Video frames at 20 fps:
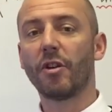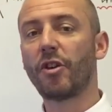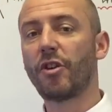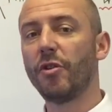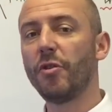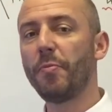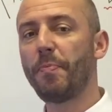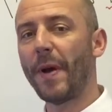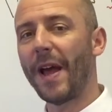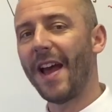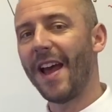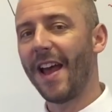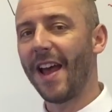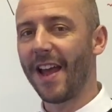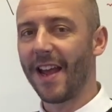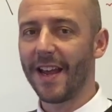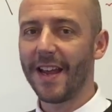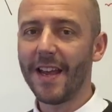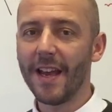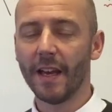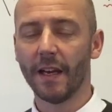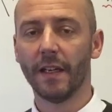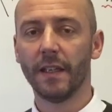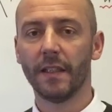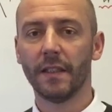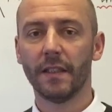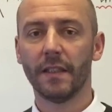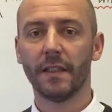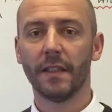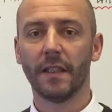Group A
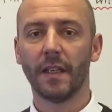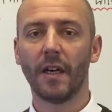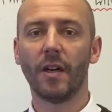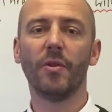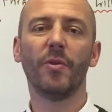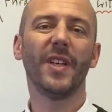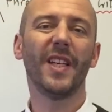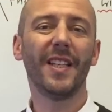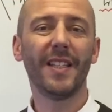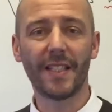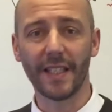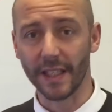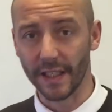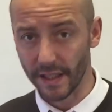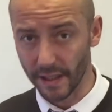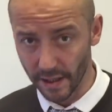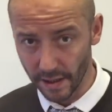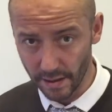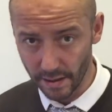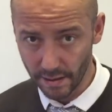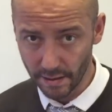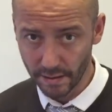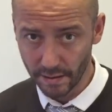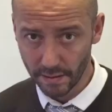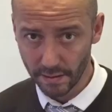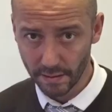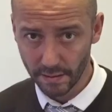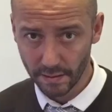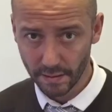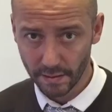are easy.
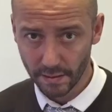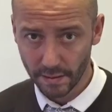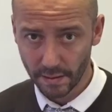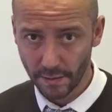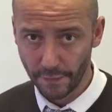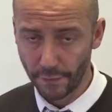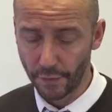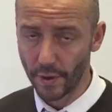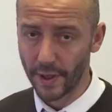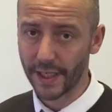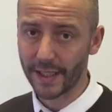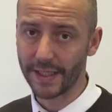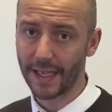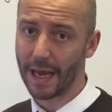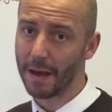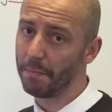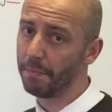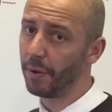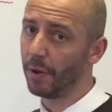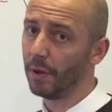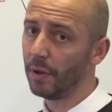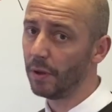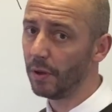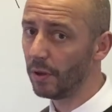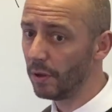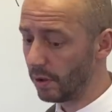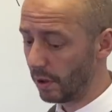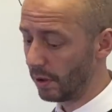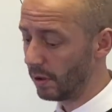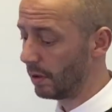For
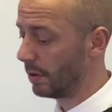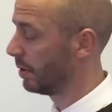example,